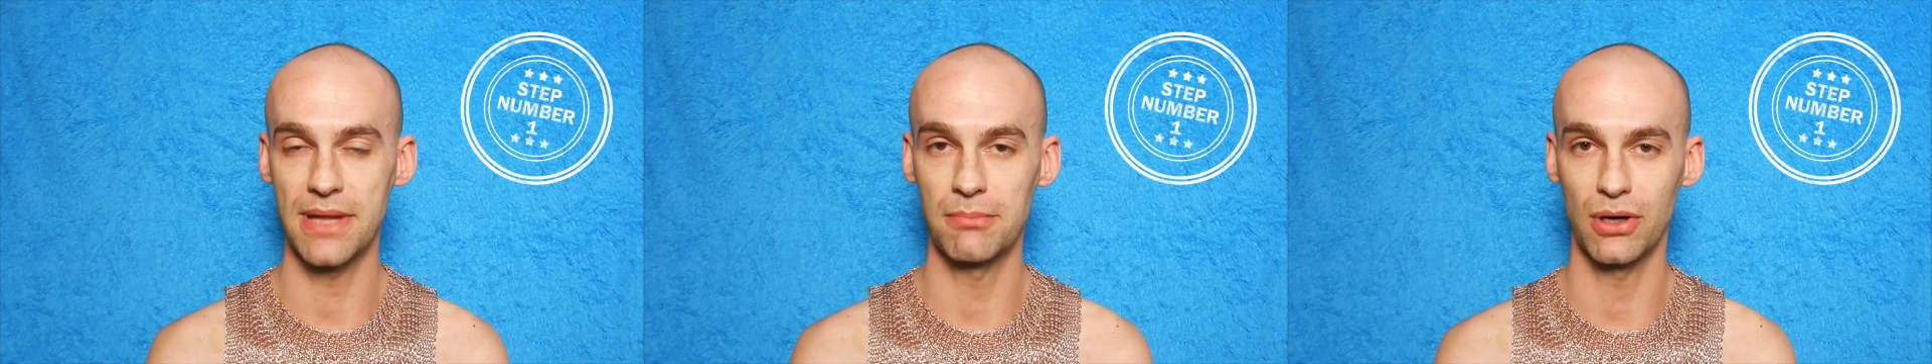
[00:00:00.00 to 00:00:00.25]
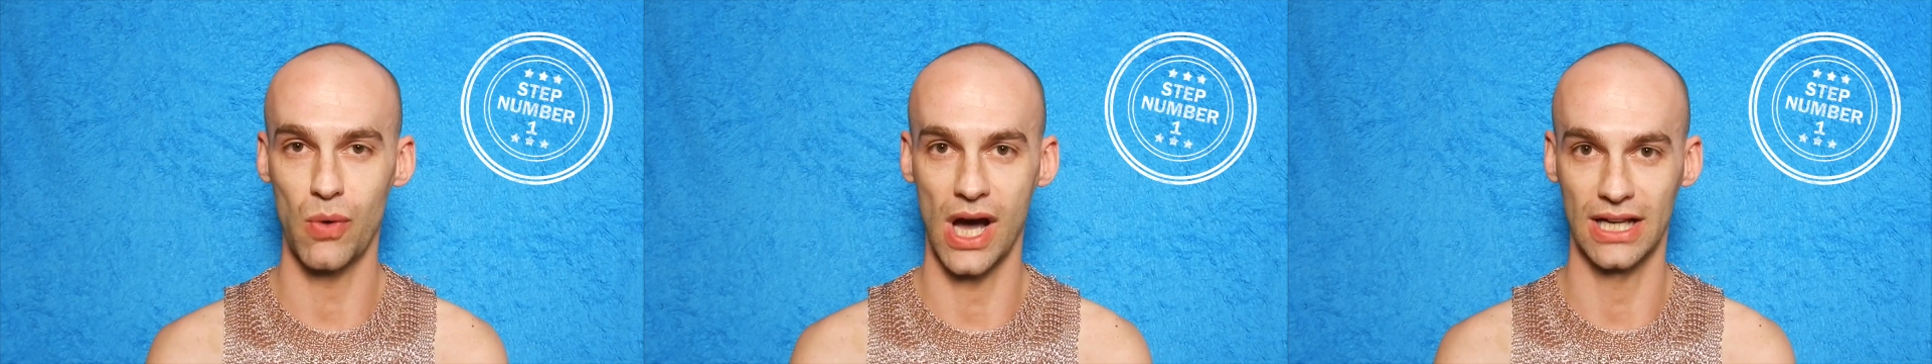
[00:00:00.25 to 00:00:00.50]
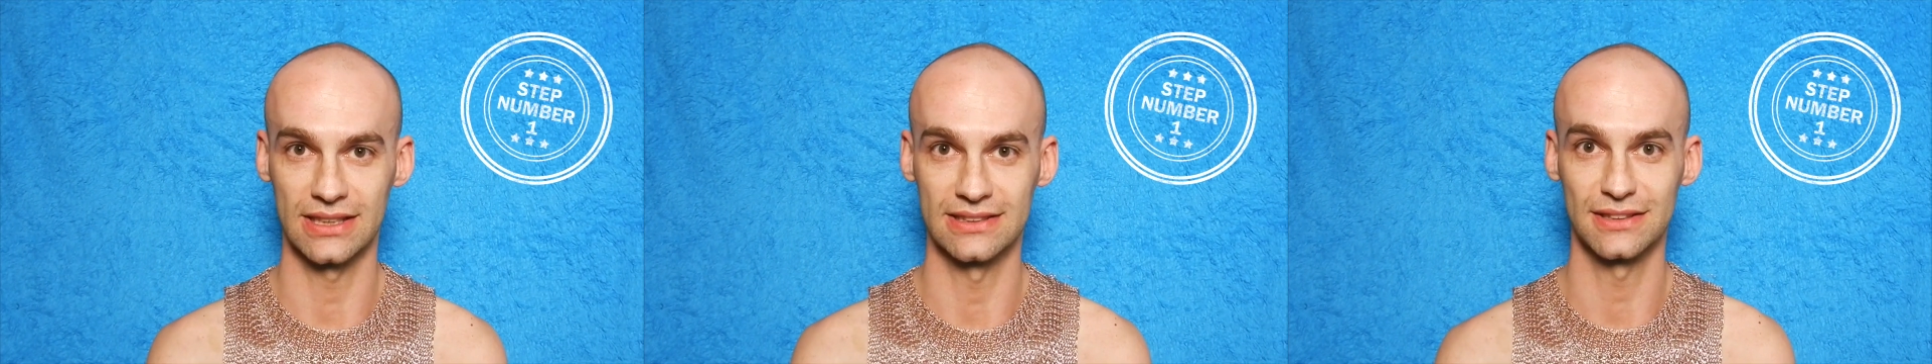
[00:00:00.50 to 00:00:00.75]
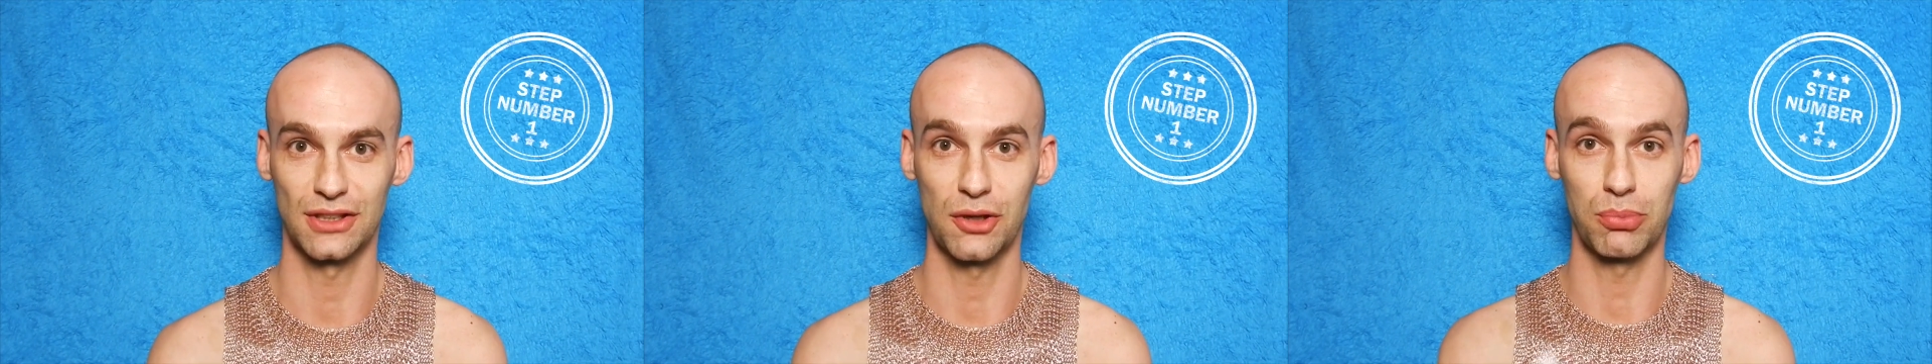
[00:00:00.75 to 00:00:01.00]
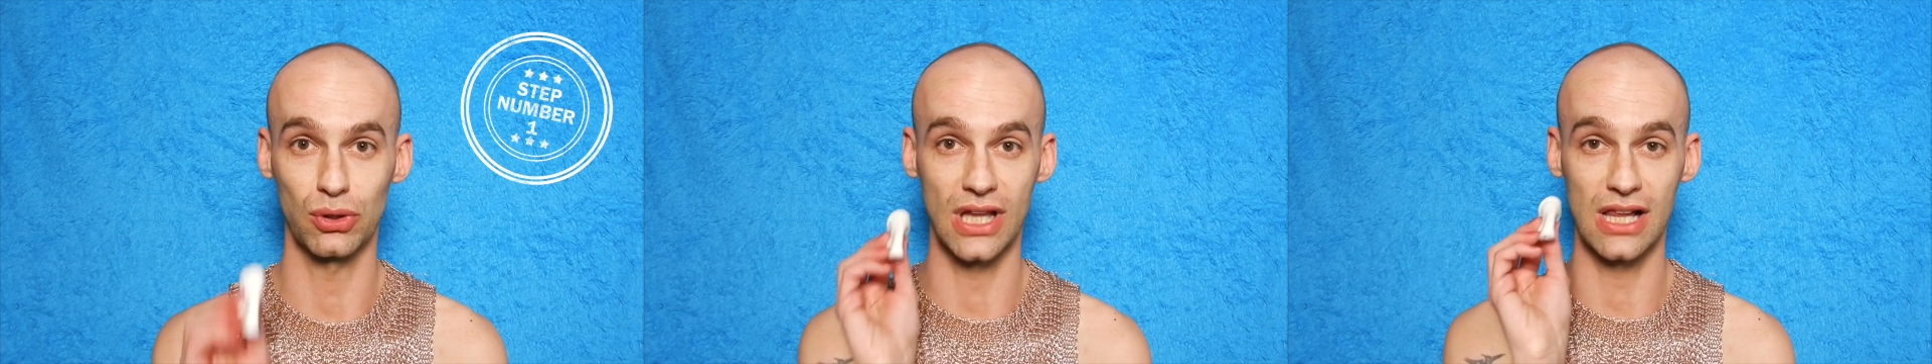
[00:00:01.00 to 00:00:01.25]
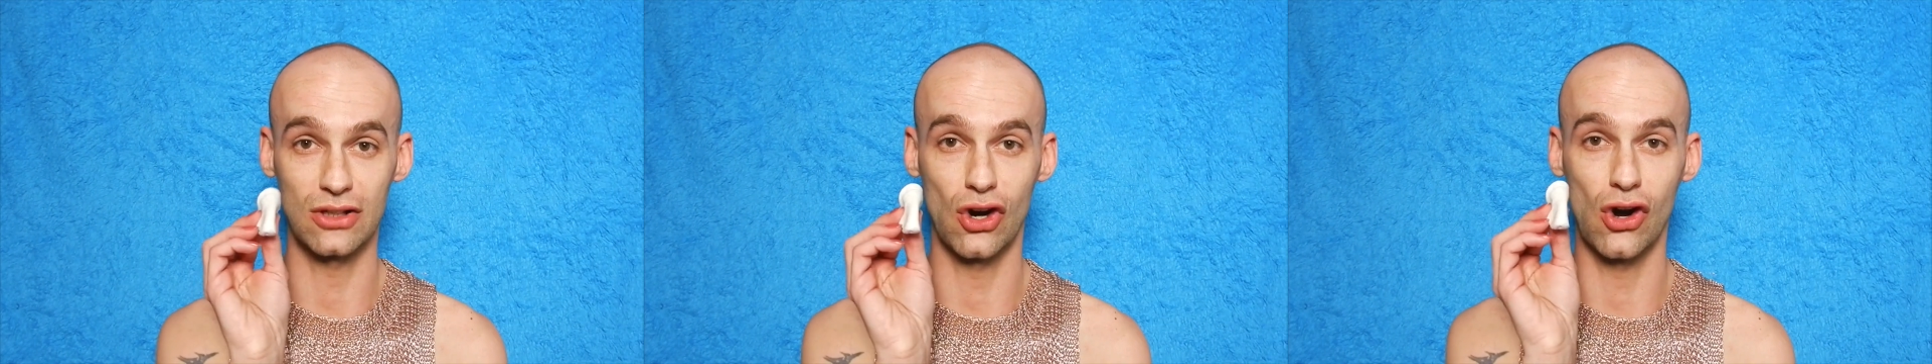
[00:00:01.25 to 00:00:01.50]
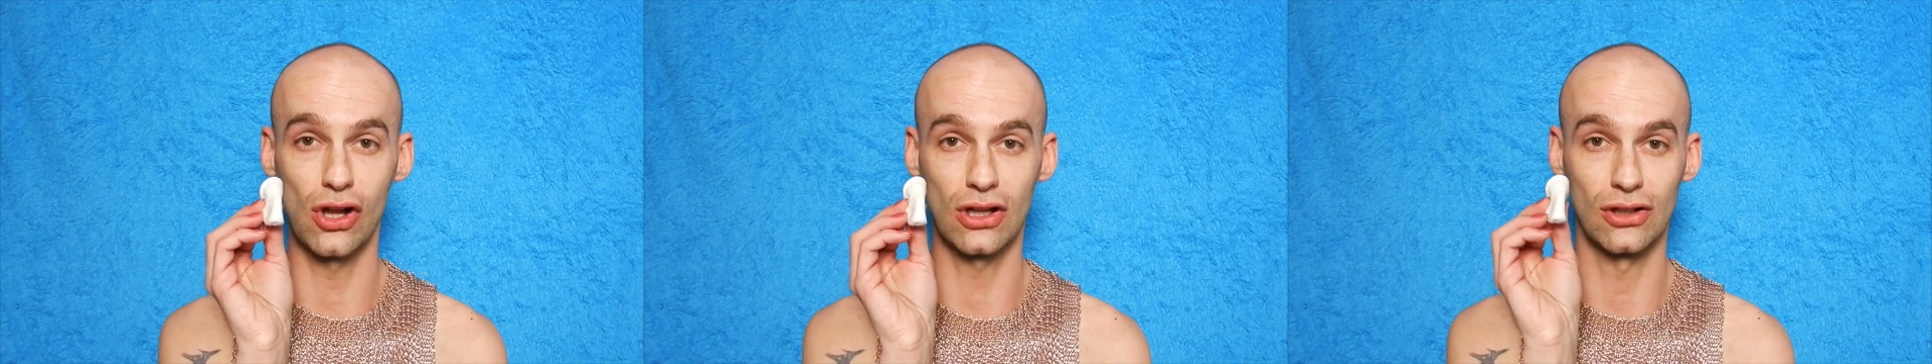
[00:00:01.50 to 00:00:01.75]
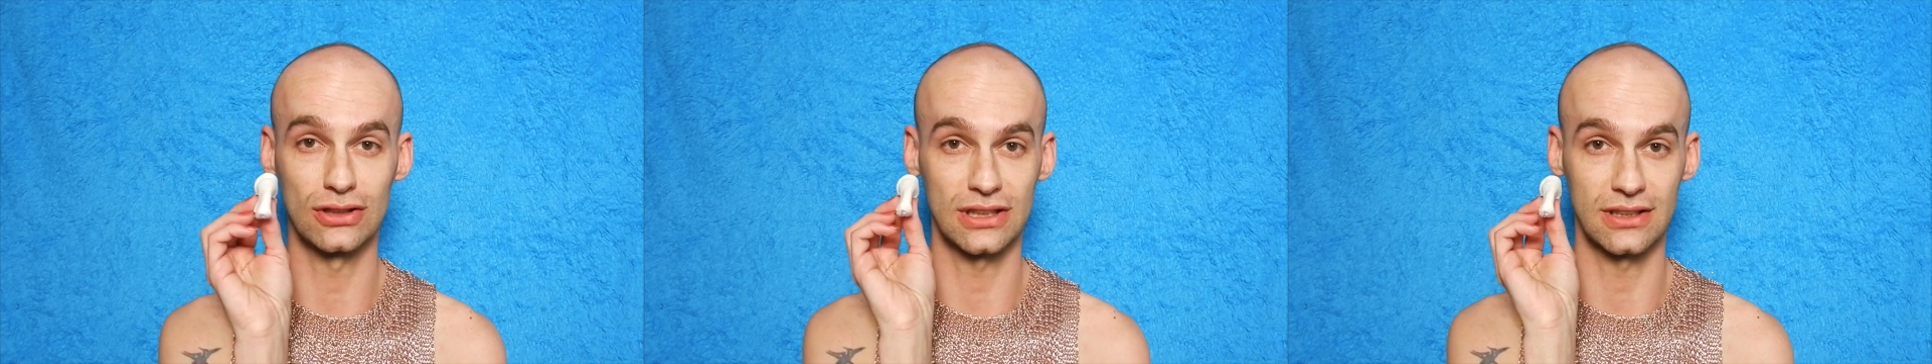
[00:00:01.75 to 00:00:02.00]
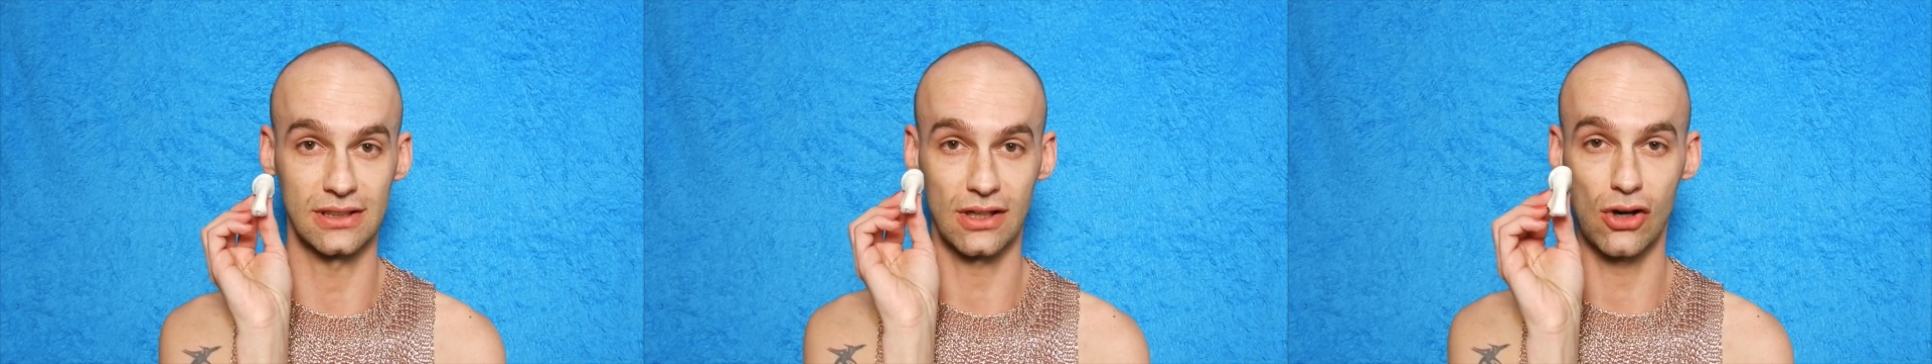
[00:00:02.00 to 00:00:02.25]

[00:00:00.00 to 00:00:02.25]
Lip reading: number 1, you put alcohol on a